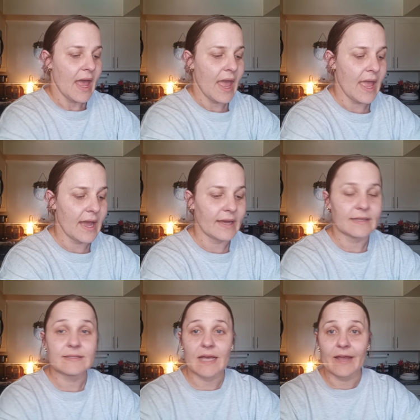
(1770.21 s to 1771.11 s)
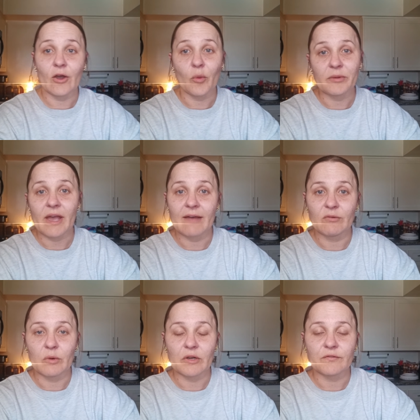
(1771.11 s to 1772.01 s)
And I hope you have a
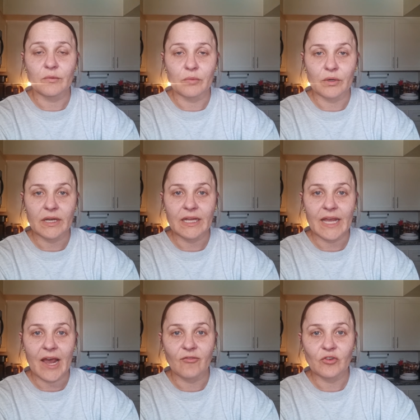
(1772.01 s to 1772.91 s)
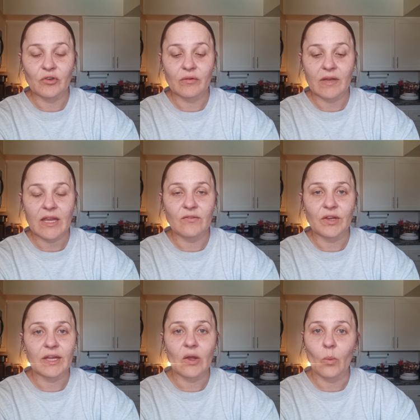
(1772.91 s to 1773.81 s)
wonderful morning, afternoon,
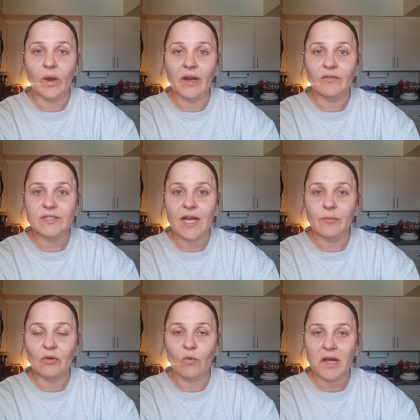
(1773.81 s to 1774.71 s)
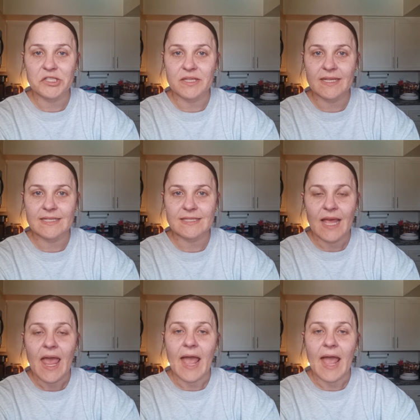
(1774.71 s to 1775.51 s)
evening, whatever time you're watching this.